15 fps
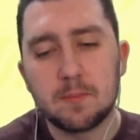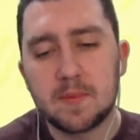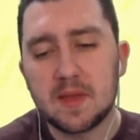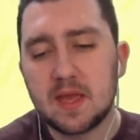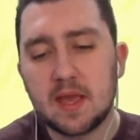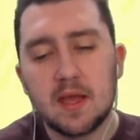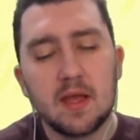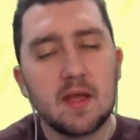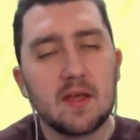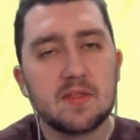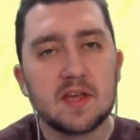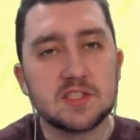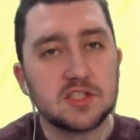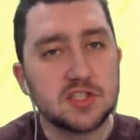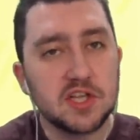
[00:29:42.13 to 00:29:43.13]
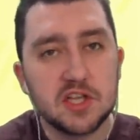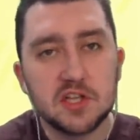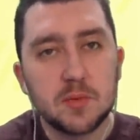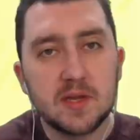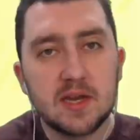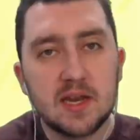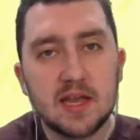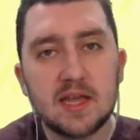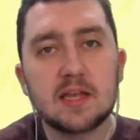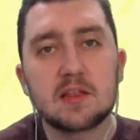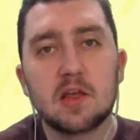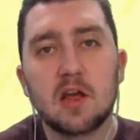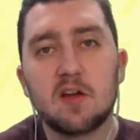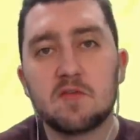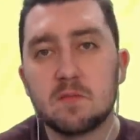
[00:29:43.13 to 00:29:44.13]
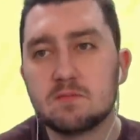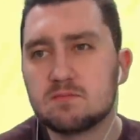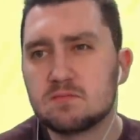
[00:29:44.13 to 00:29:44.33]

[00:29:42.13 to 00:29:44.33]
be it there's a genuine link that I've